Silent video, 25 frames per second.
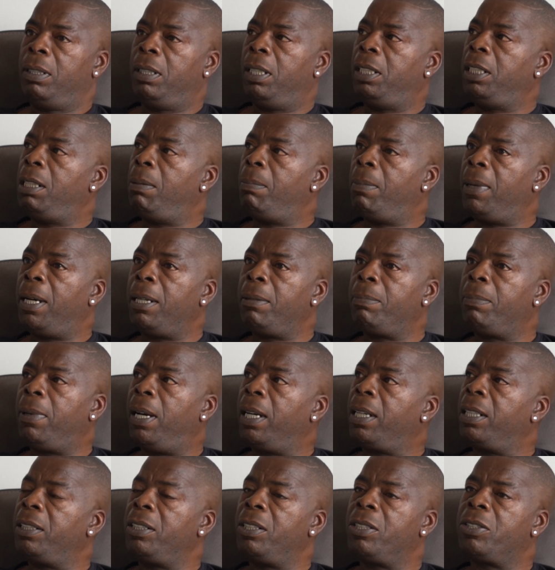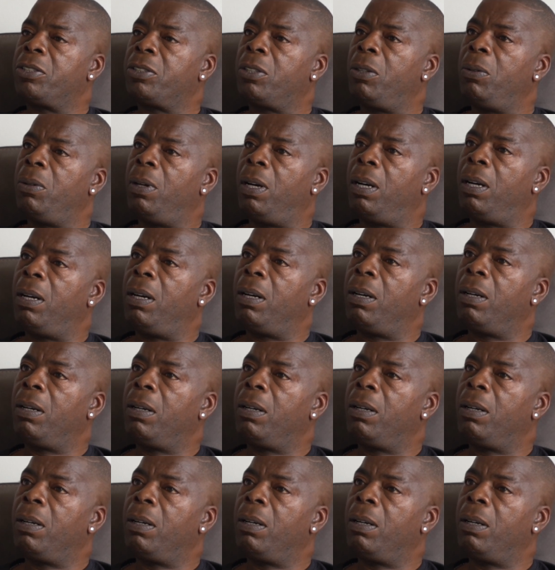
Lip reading: in your man bag in your scooter.